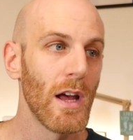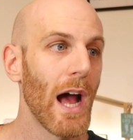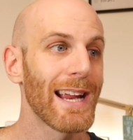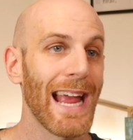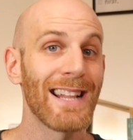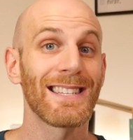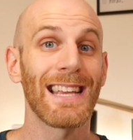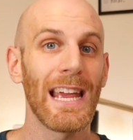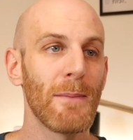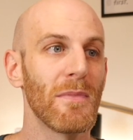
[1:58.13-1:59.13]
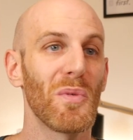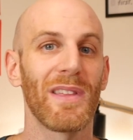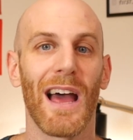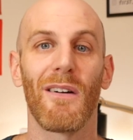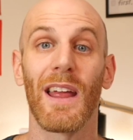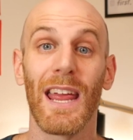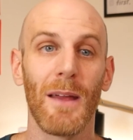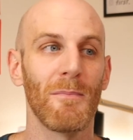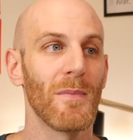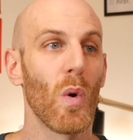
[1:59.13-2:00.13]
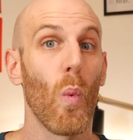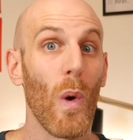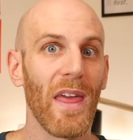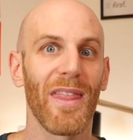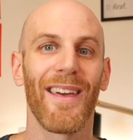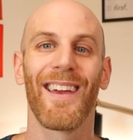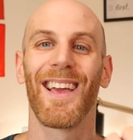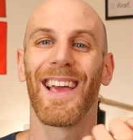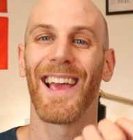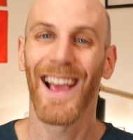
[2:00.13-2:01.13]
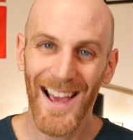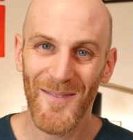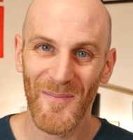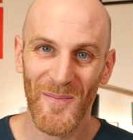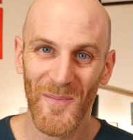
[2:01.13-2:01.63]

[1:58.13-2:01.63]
Against him, without him, with him.